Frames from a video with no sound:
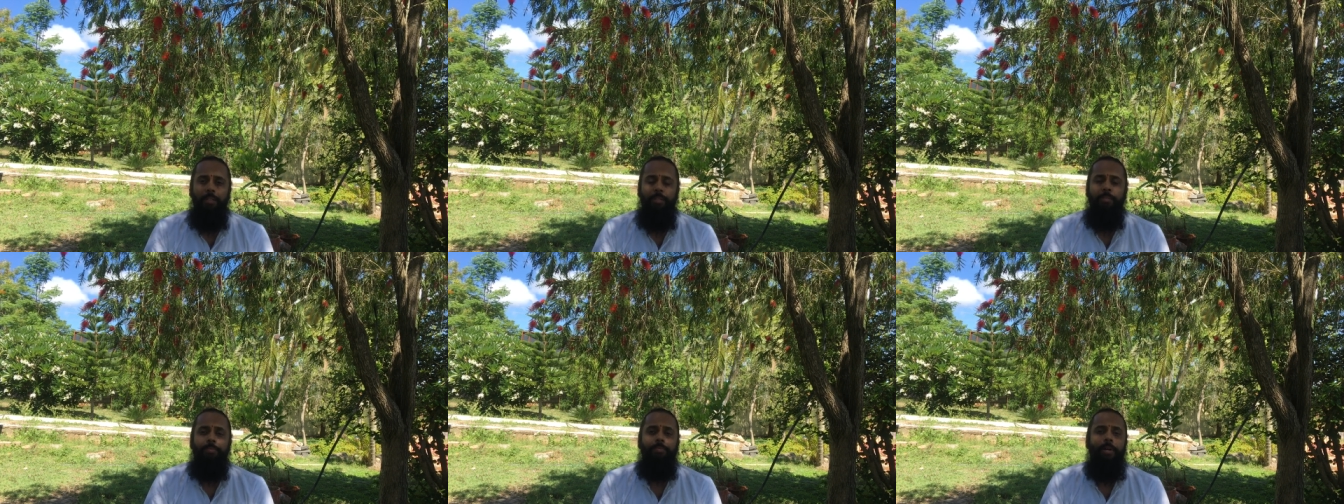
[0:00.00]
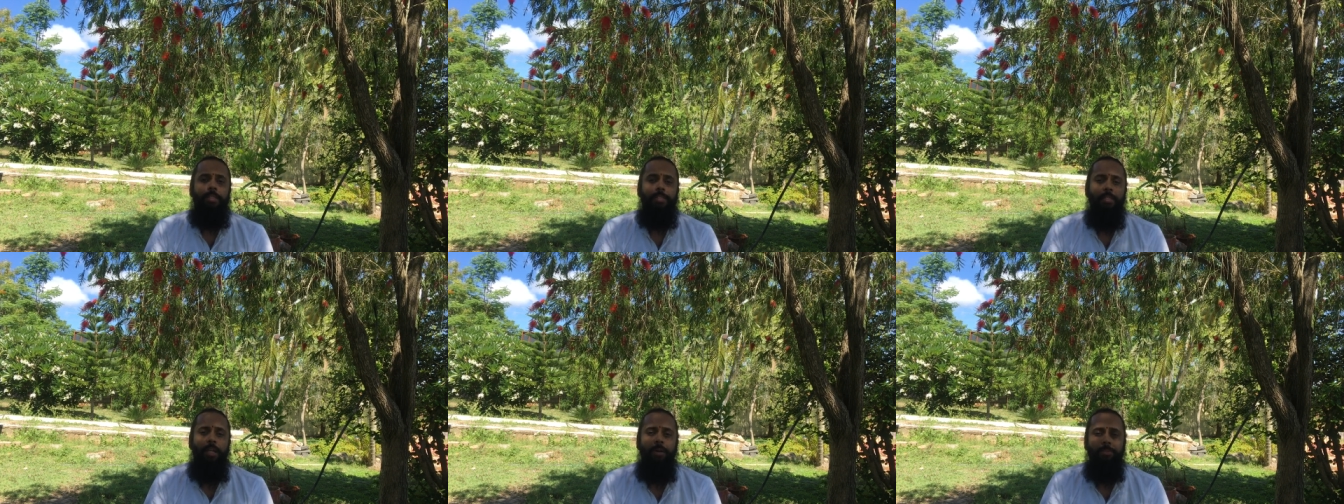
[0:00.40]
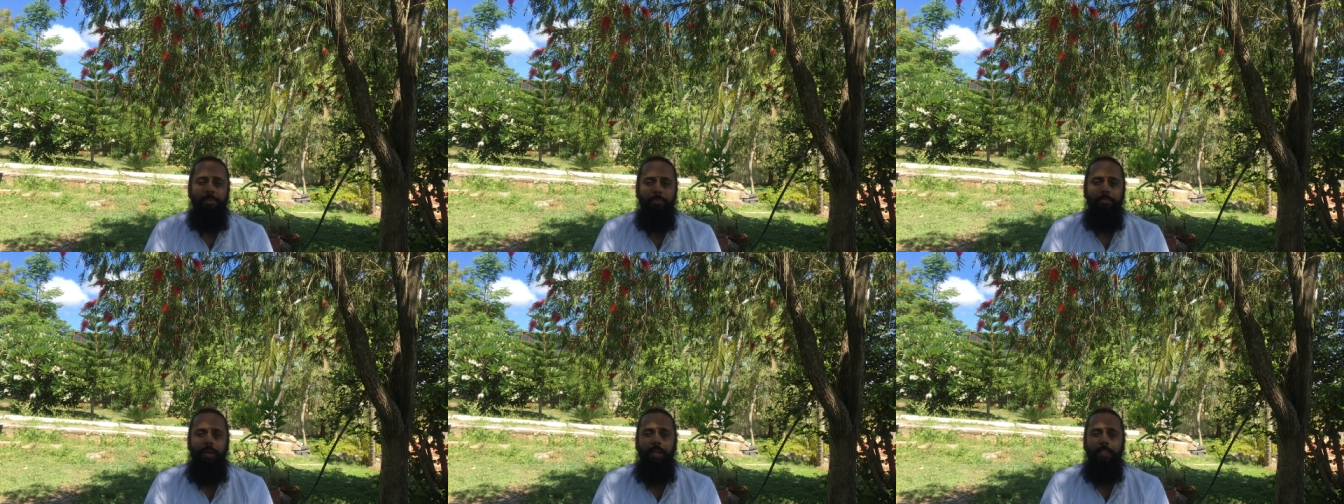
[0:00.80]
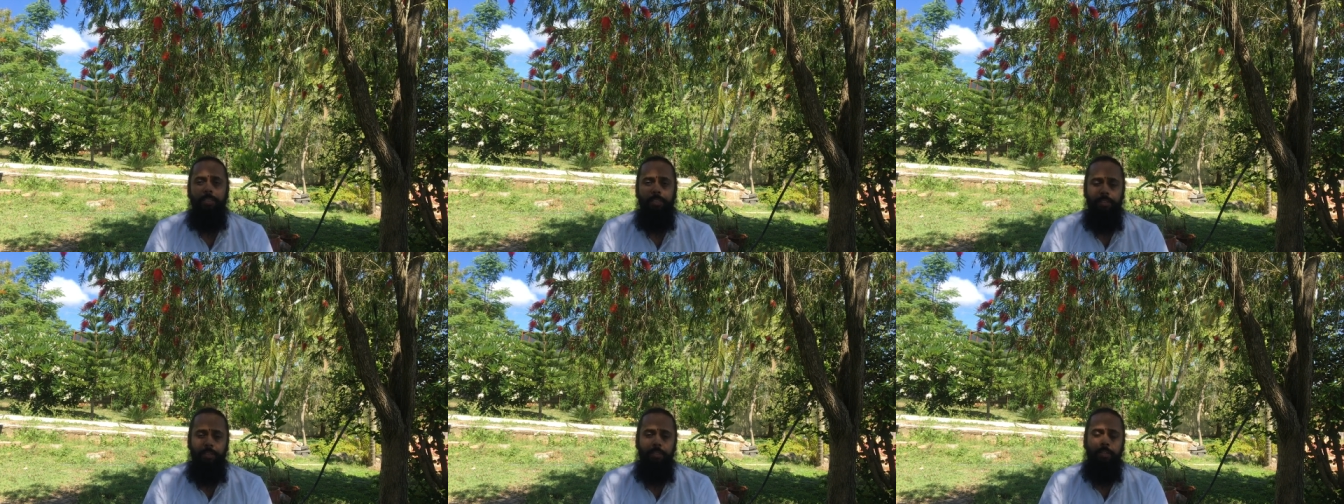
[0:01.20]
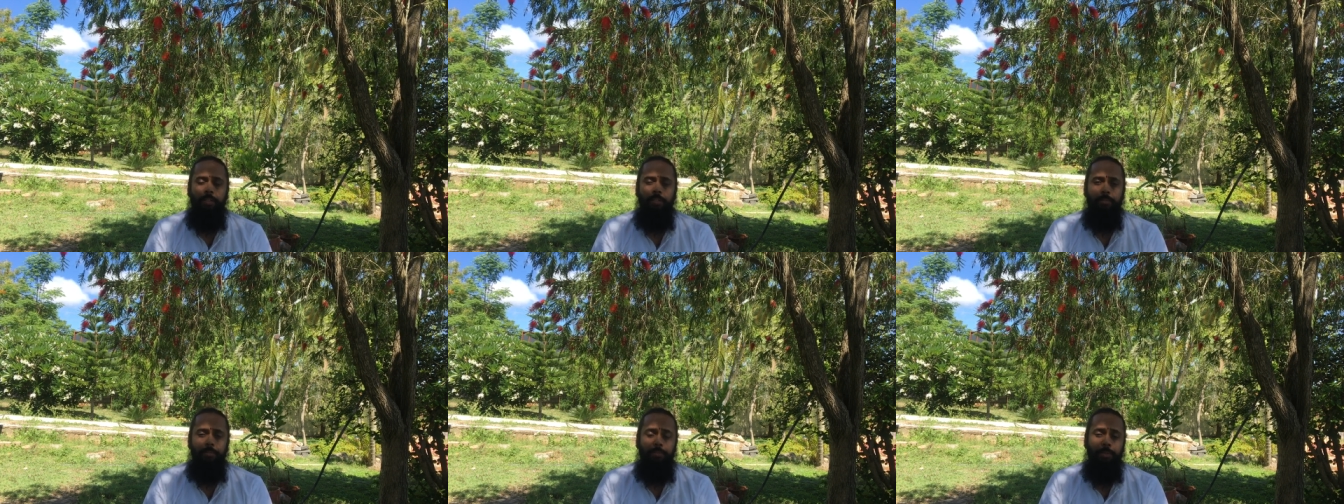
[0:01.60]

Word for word: The first house Mars uh,